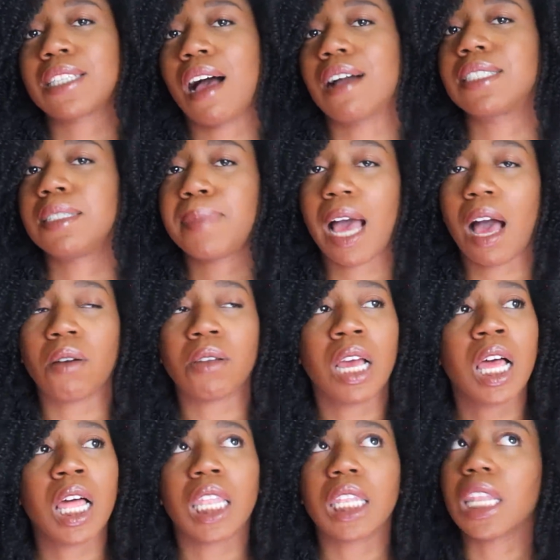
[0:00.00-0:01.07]
talks about
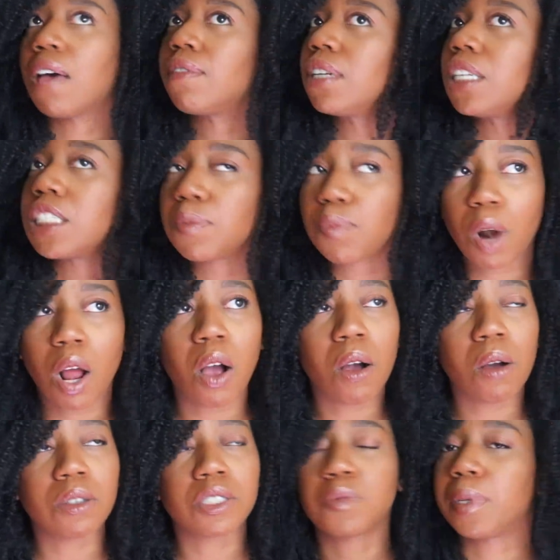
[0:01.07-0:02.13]
loving his
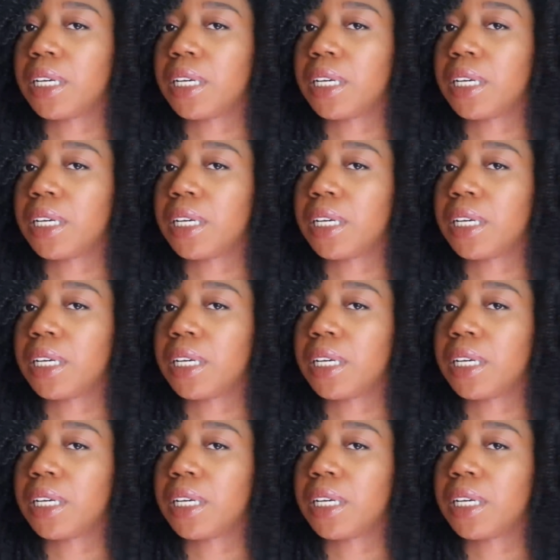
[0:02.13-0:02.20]
bros,